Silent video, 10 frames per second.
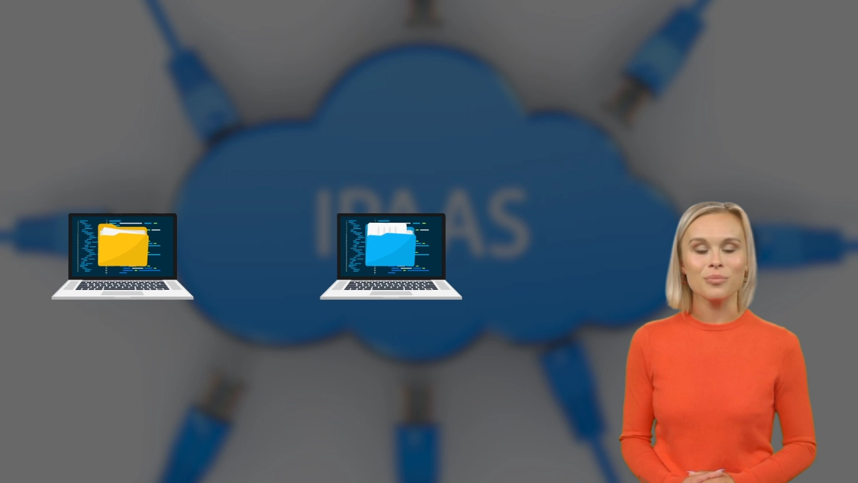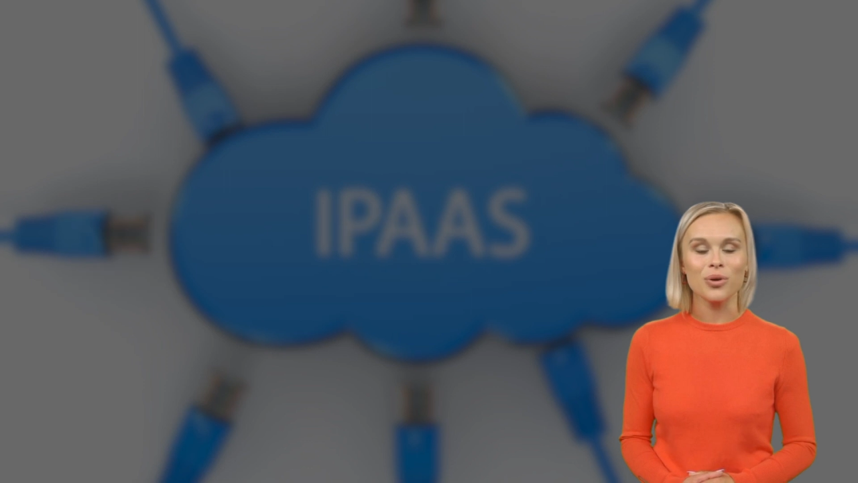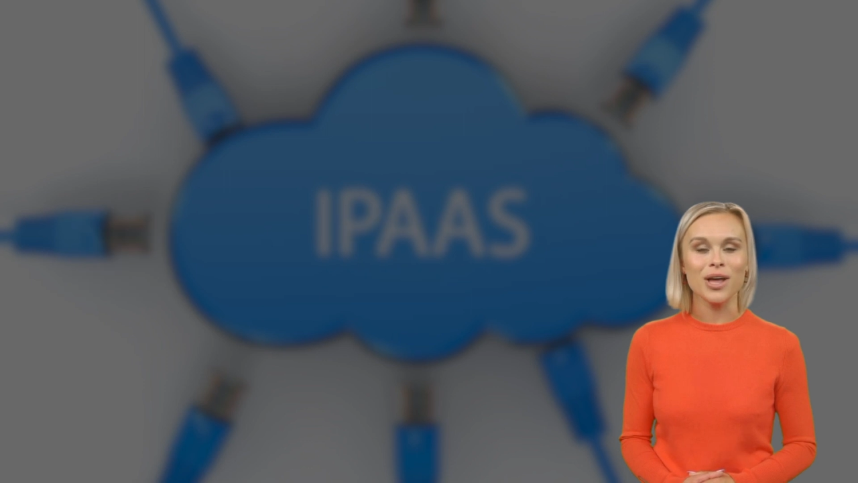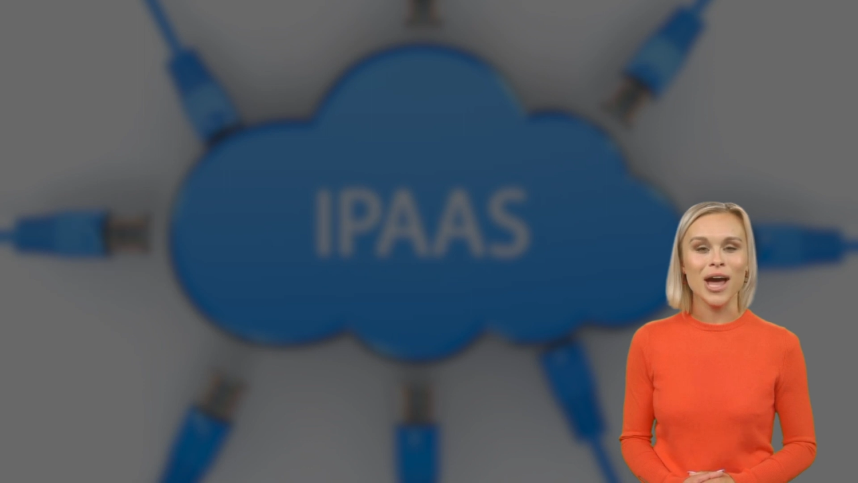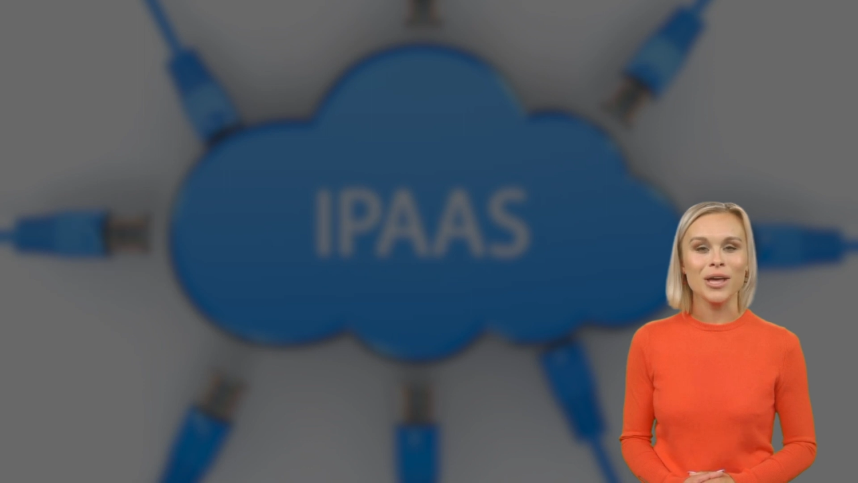
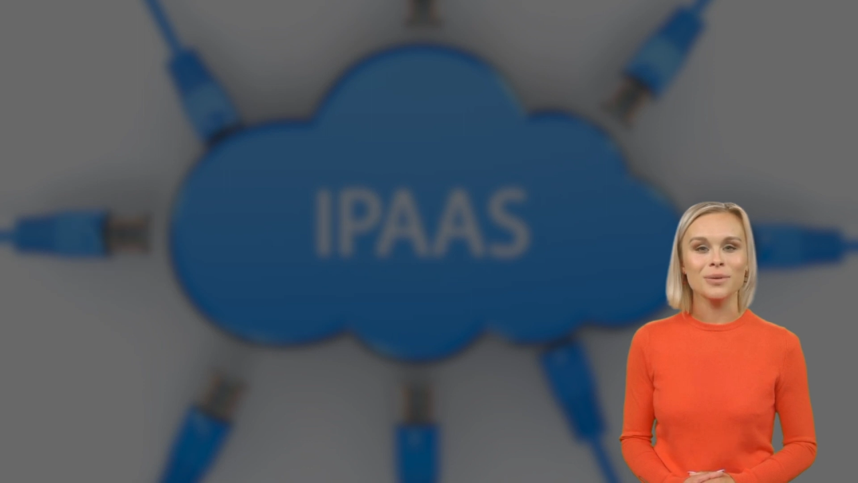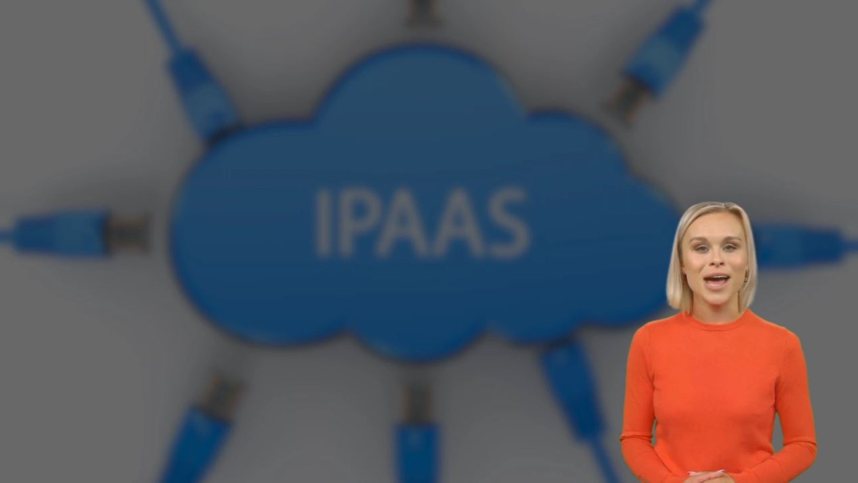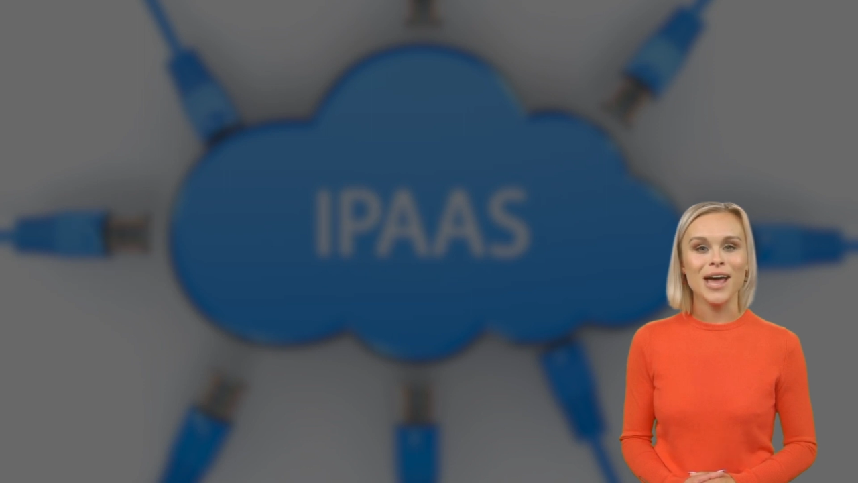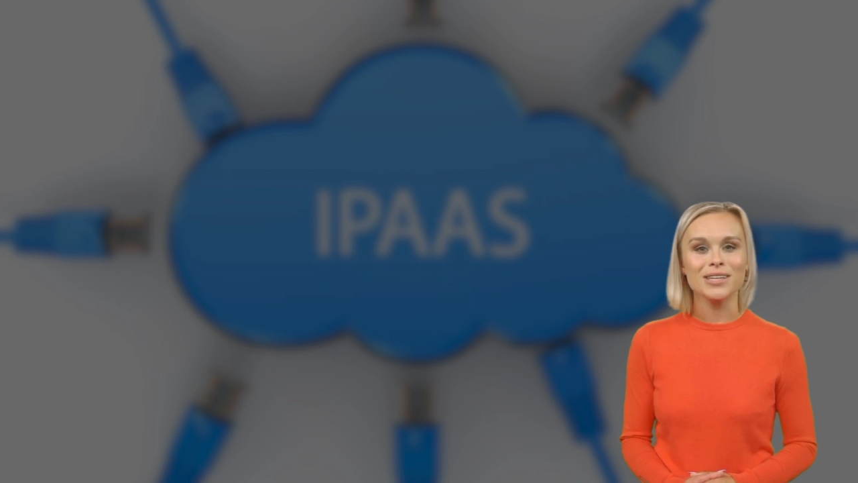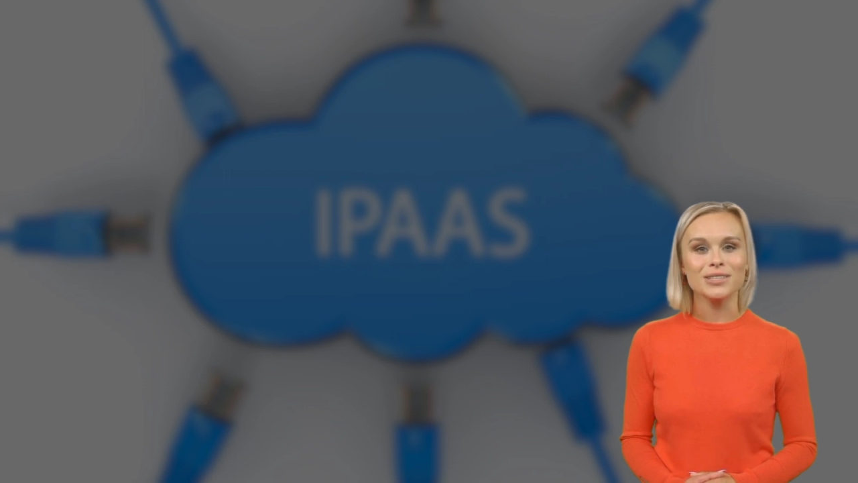With
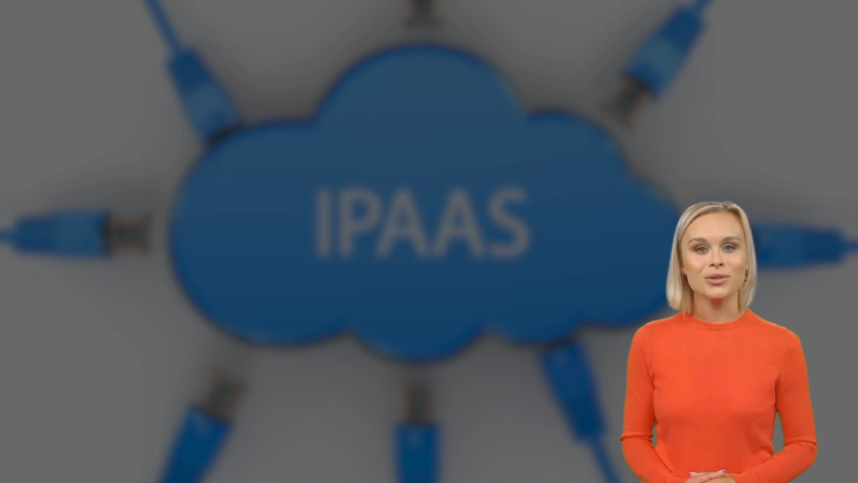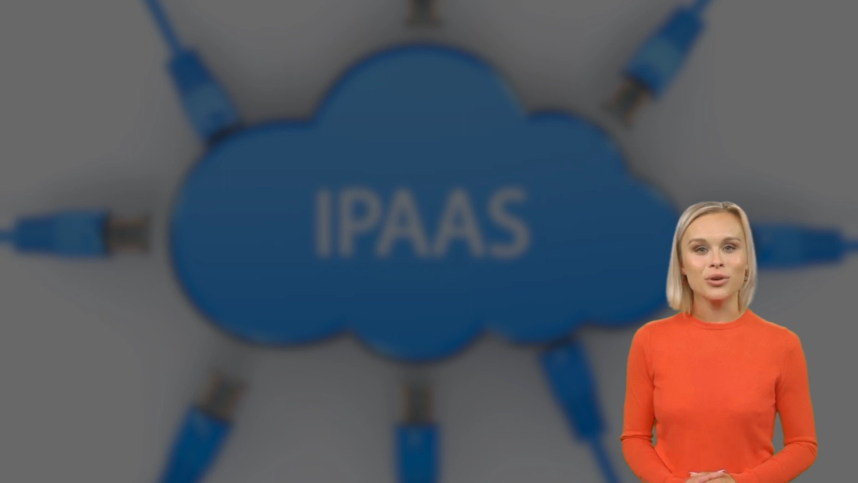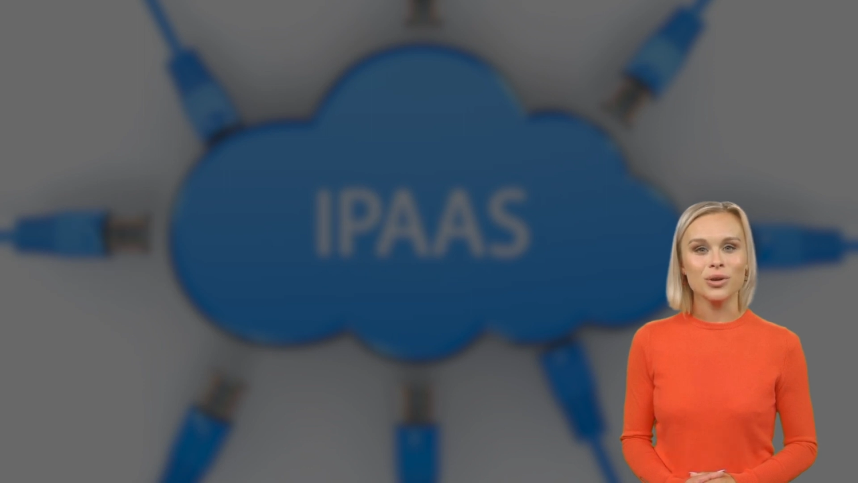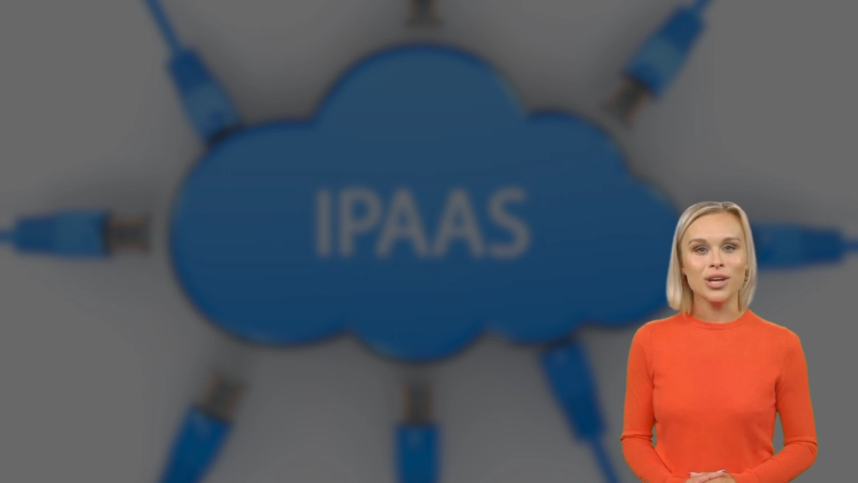iPaaS, you can